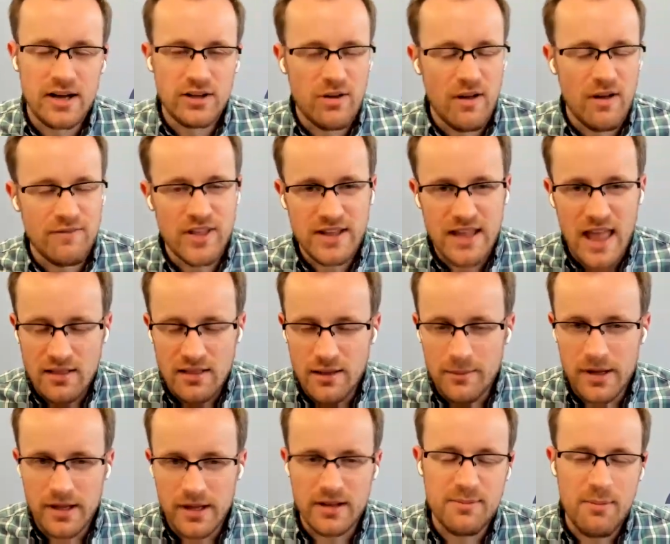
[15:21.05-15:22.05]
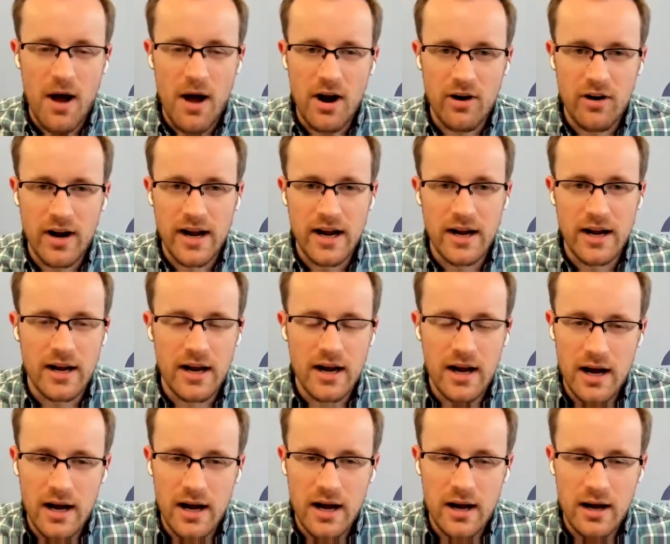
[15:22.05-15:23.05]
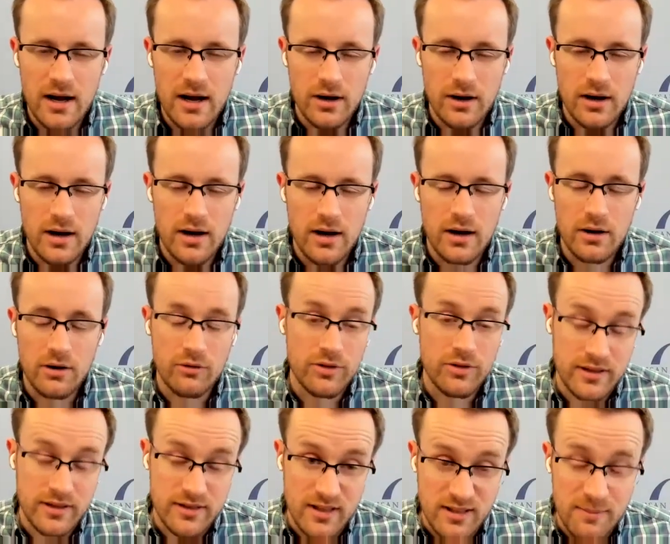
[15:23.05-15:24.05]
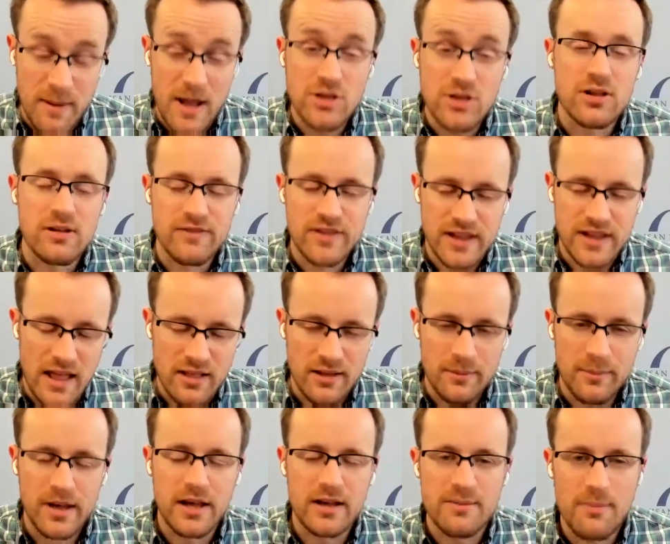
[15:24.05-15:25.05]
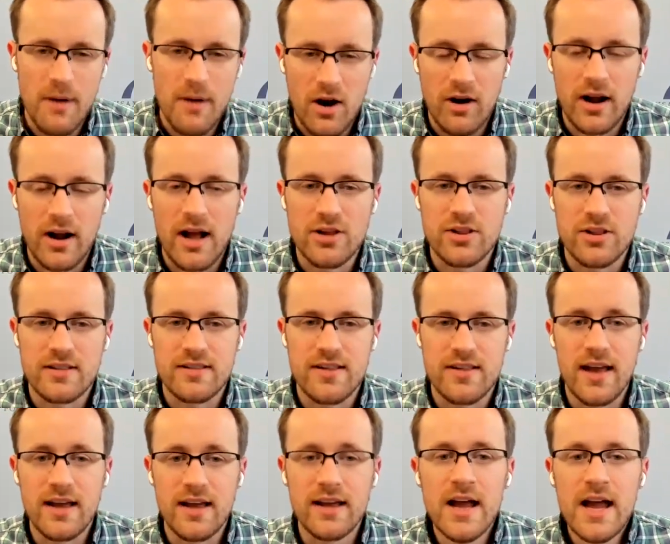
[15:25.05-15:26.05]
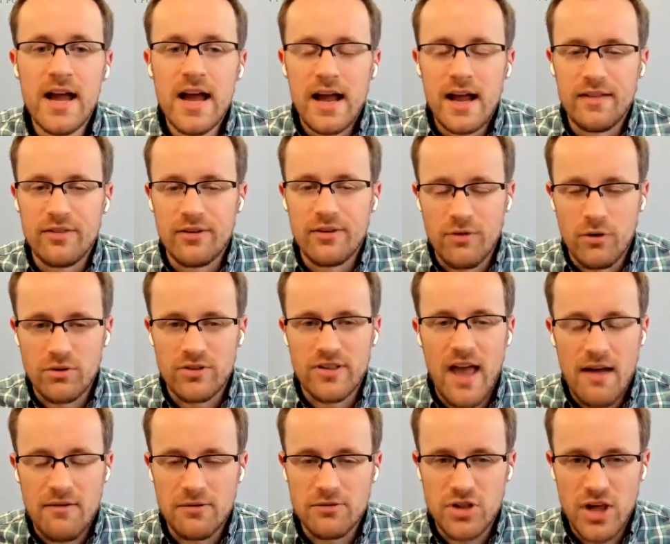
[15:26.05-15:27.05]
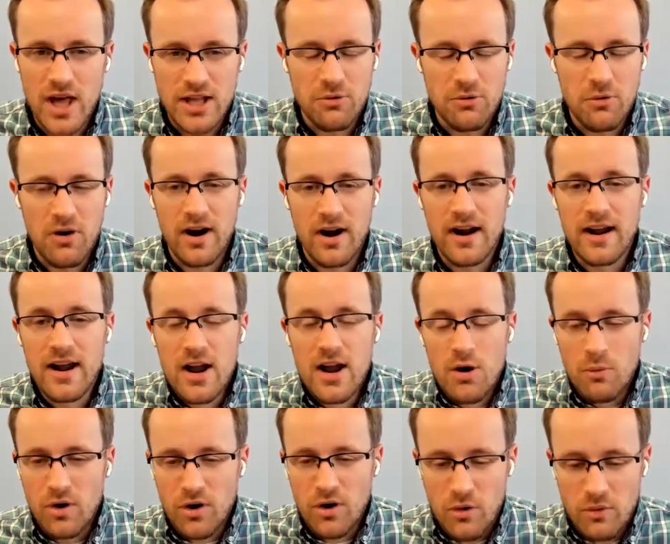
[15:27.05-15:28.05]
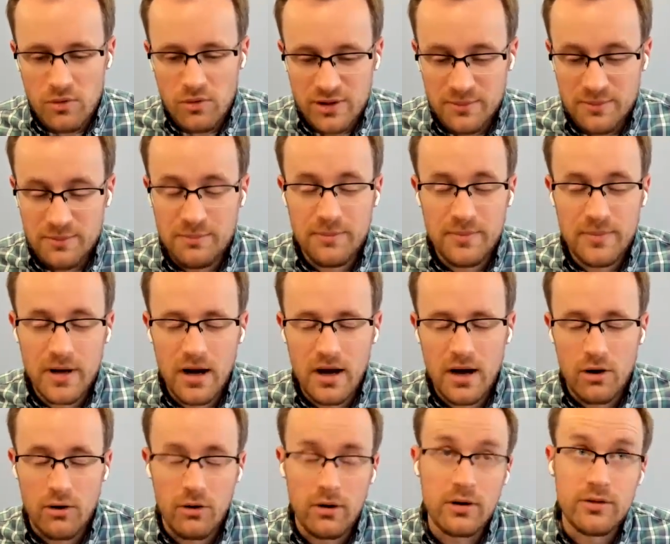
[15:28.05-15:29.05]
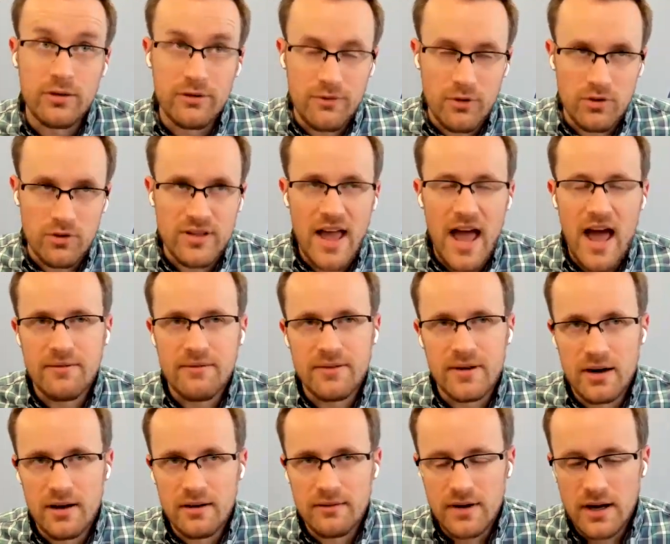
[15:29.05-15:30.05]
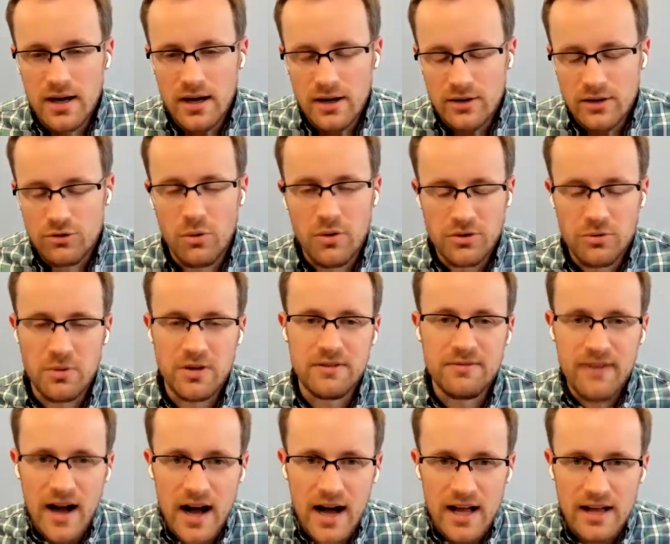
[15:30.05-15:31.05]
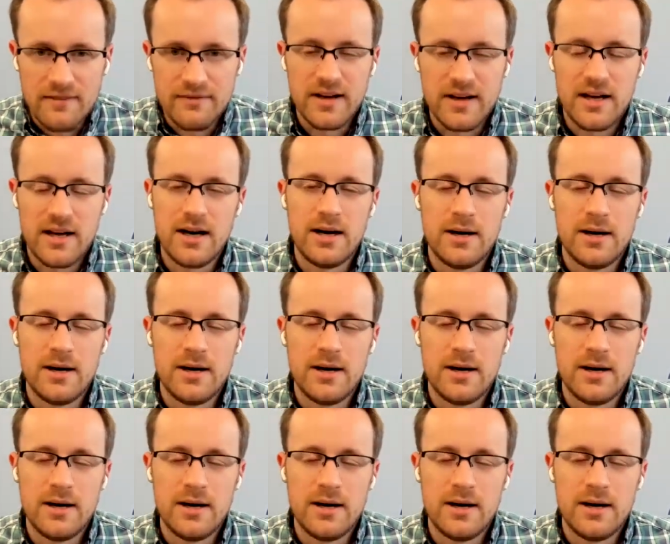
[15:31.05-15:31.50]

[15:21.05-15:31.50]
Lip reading: You have the debt limit expiring, or the suspension of the debt limit expiring, I should say, in the first half of January. We are going to, or the first half of 2025.